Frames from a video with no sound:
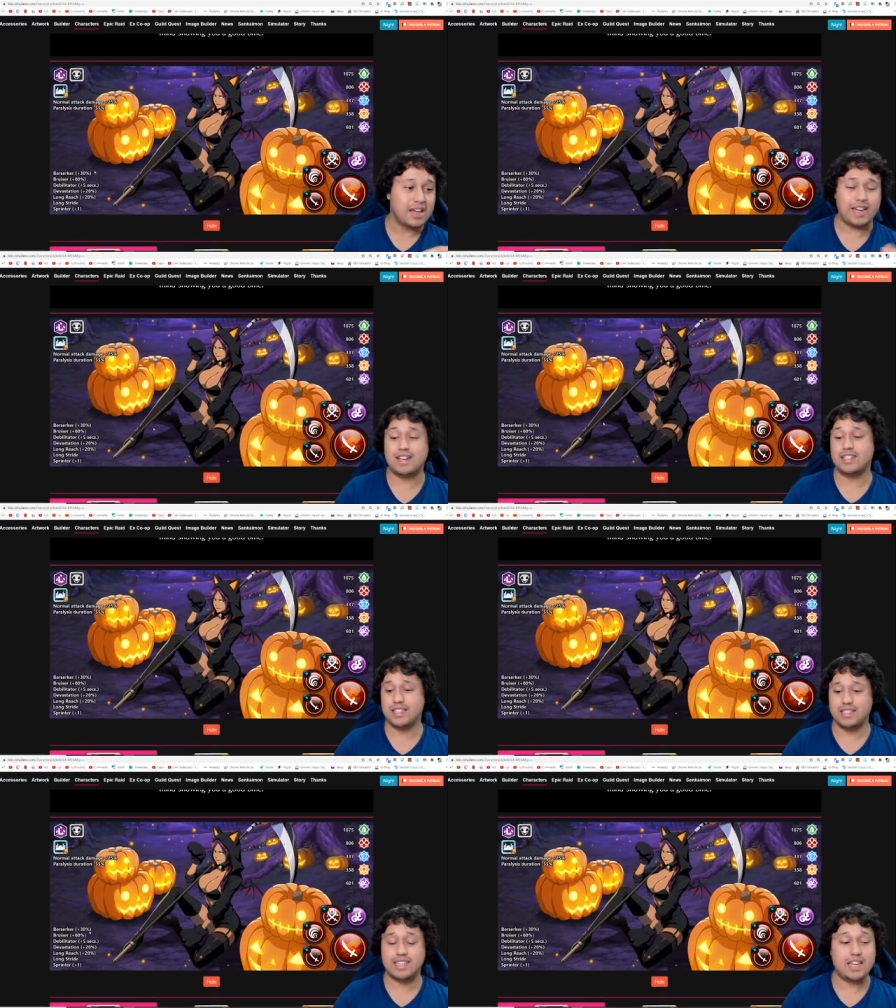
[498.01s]
And to
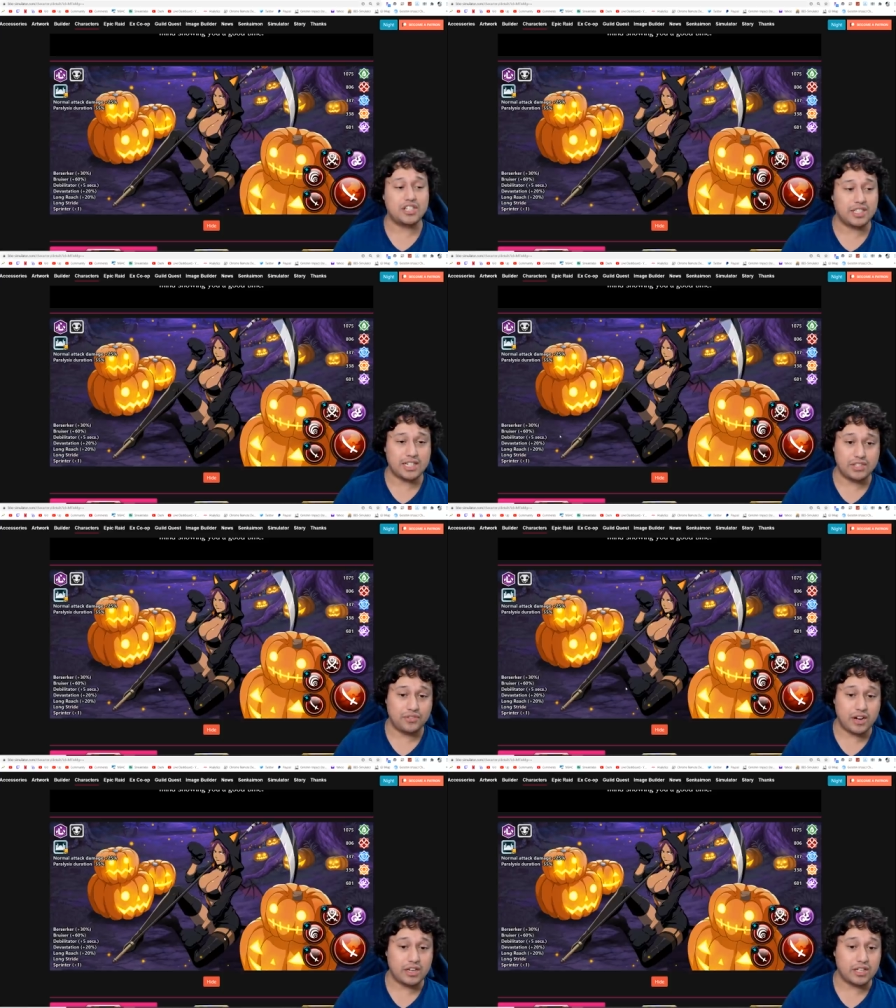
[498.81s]
this day, she's actually
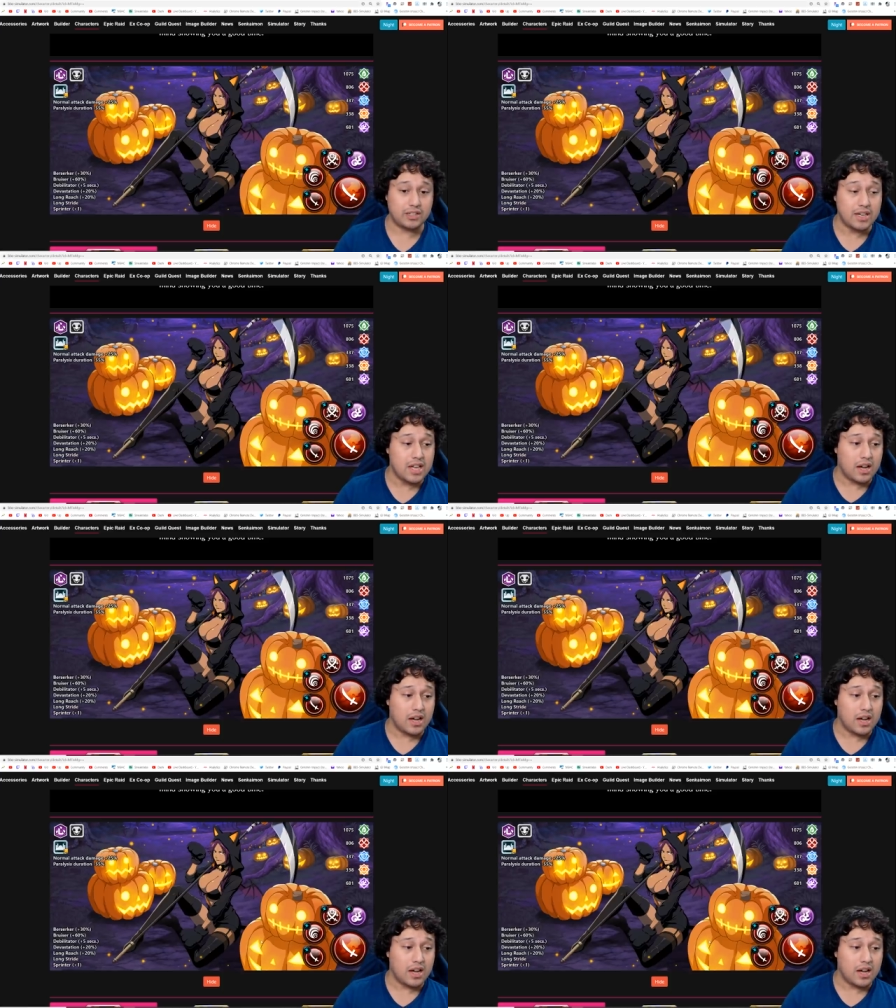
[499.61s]
very good.